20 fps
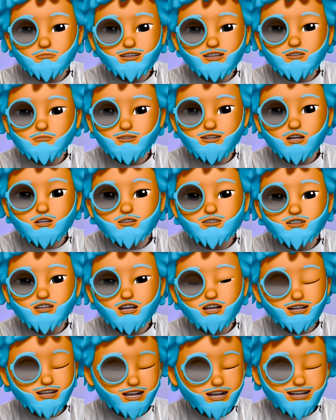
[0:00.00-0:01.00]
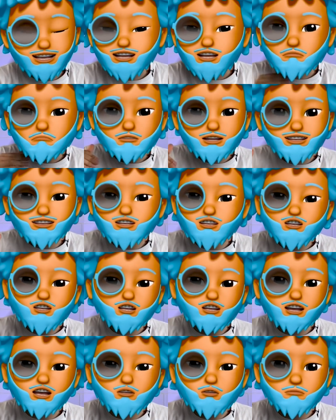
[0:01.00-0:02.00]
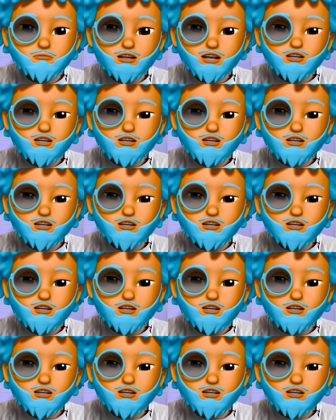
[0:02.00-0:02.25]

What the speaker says: meant to be glossy, okay? Makes it look a little bit